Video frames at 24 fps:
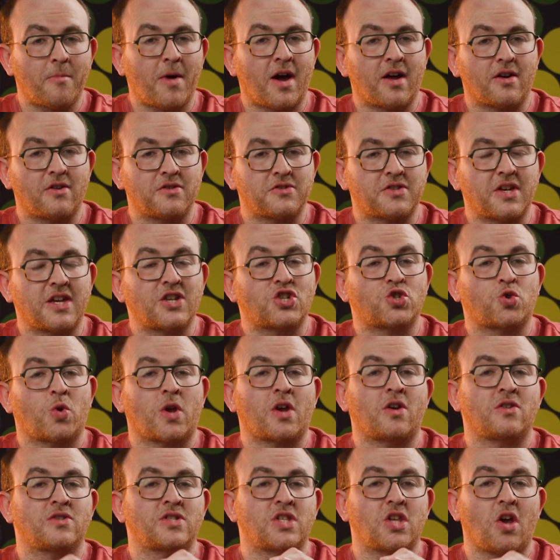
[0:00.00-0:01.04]
models, it
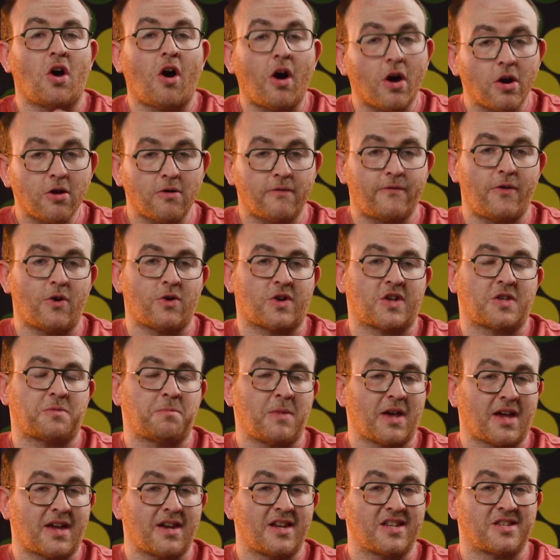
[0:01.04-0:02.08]
triggers the autofocus
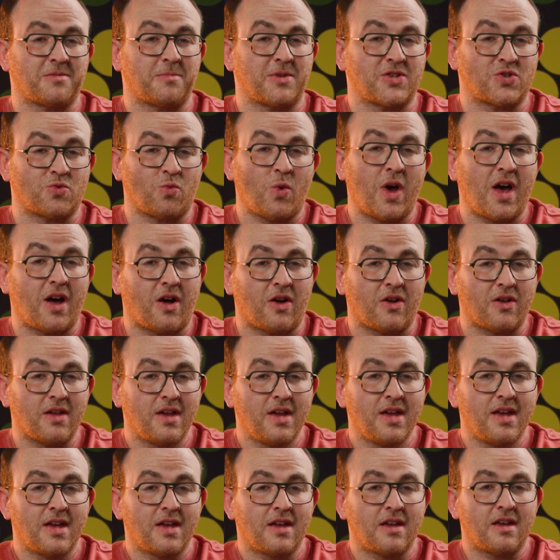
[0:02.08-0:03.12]
mechanism as well.
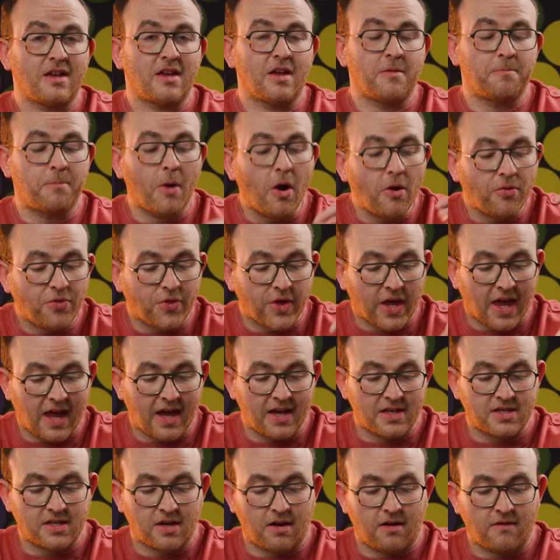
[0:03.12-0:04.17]
In both the
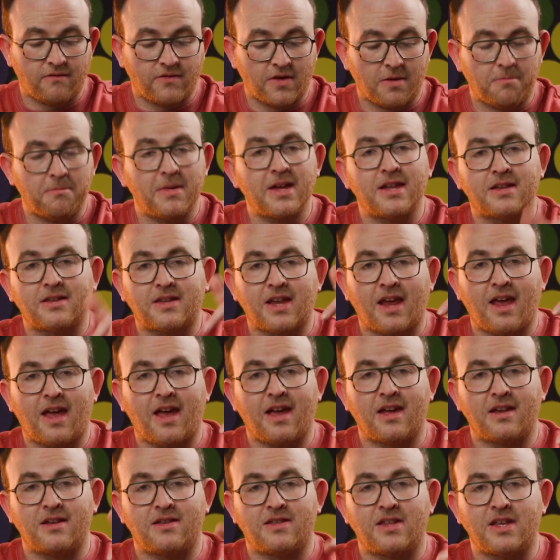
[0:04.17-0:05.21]
case of the Mint
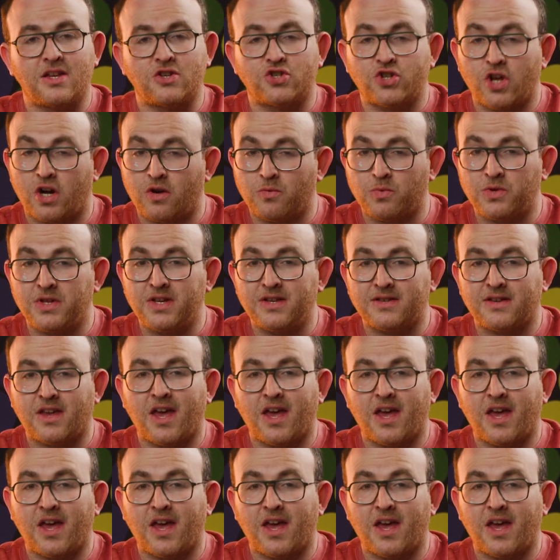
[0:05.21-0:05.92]
and the shutter release